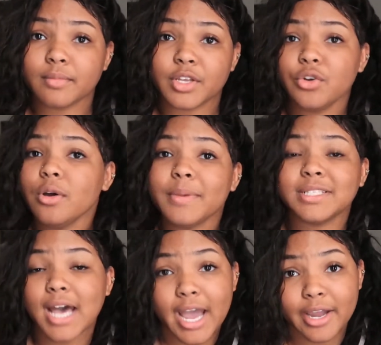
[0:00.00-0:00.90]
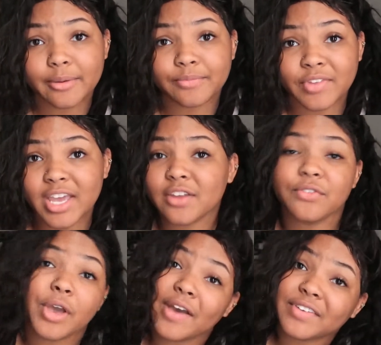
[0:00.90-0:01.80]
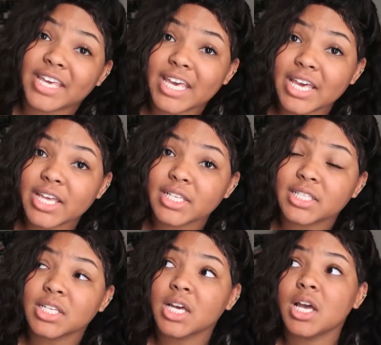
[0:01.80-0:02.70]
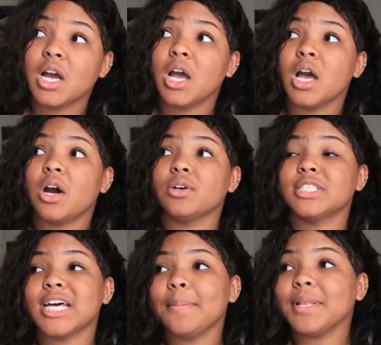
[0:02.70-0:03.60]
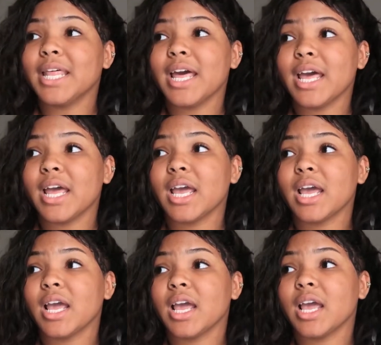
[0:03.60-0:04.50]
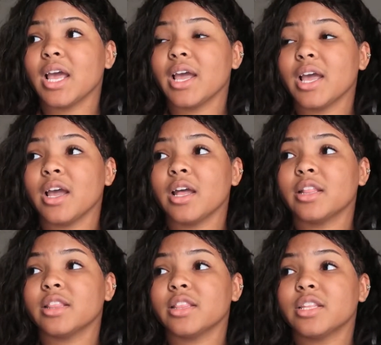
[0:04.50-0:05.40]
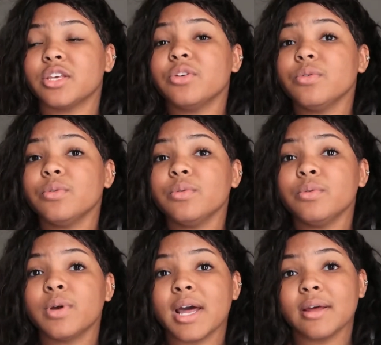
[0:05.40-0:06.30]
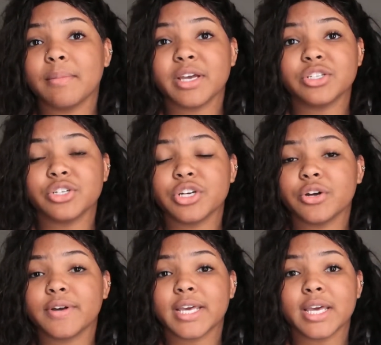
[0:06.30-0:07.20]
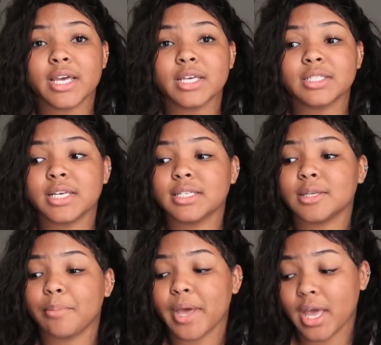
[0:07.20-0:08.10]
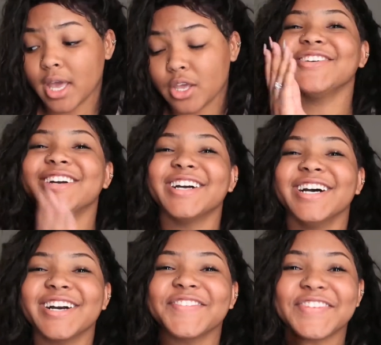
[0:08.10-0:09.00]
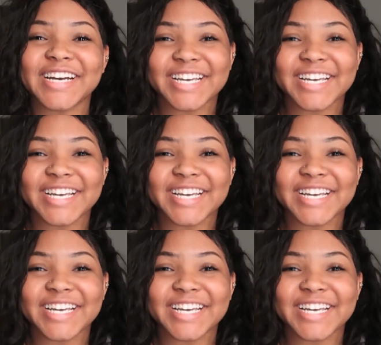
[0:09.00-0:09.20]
you're gonna be tired. And if you have kids on top of that, you gotta make sure your kids get to bed. You cook for